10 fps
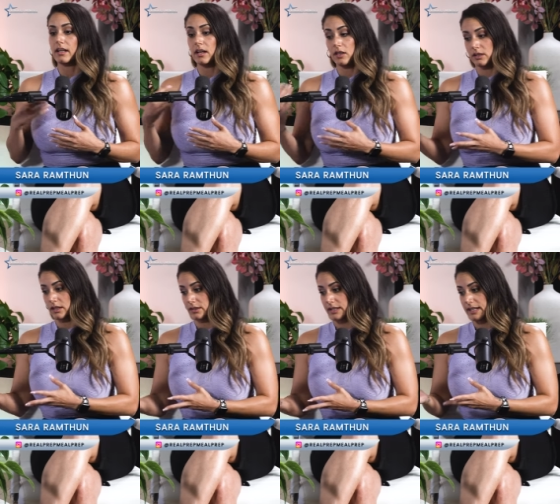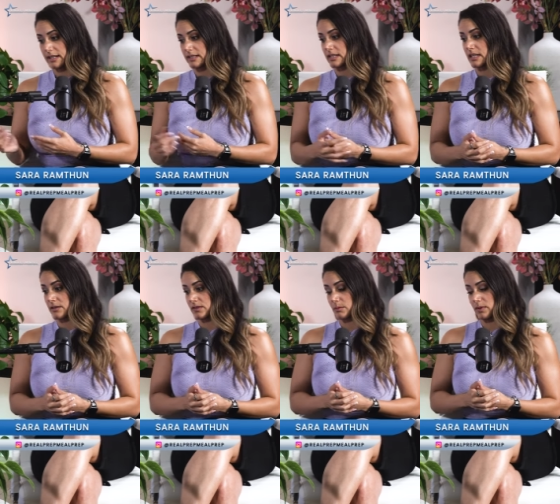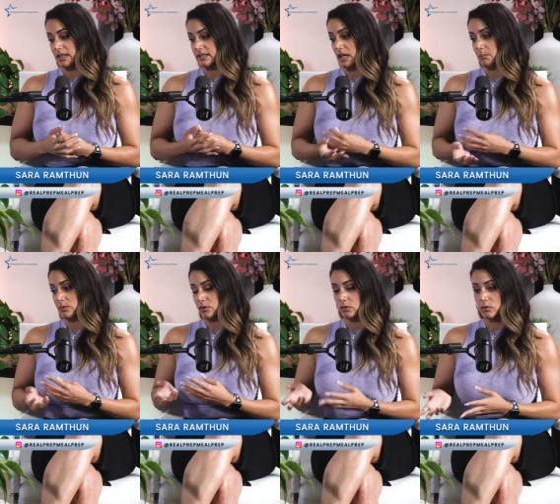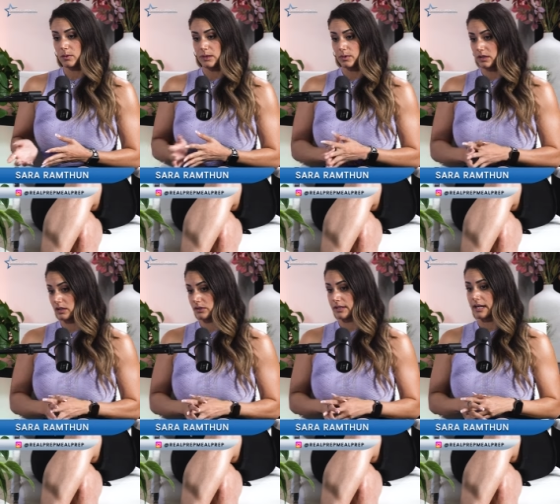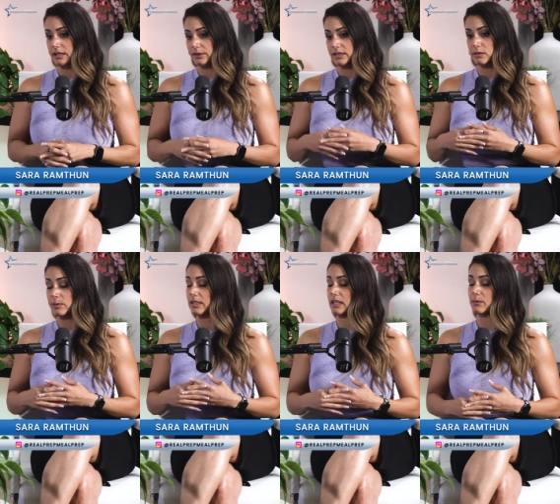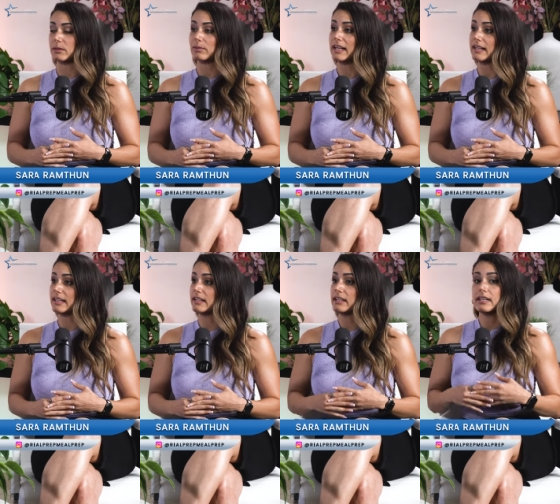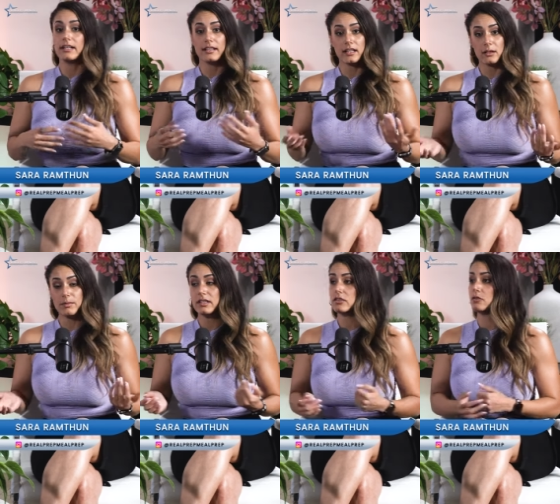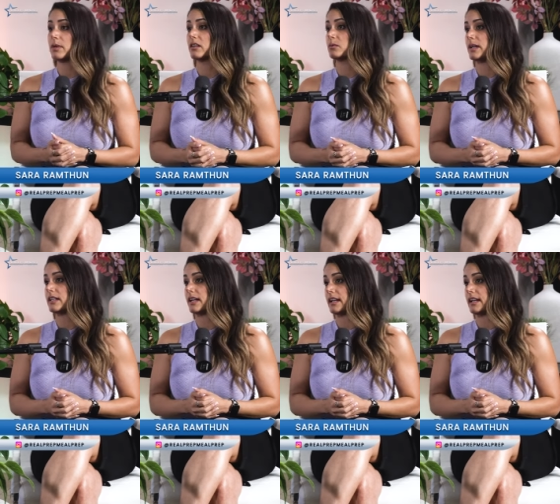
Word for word: On the other hand, if somebody's up, you know, 2,100 calories a week they weren't planning, that could be a two pound weight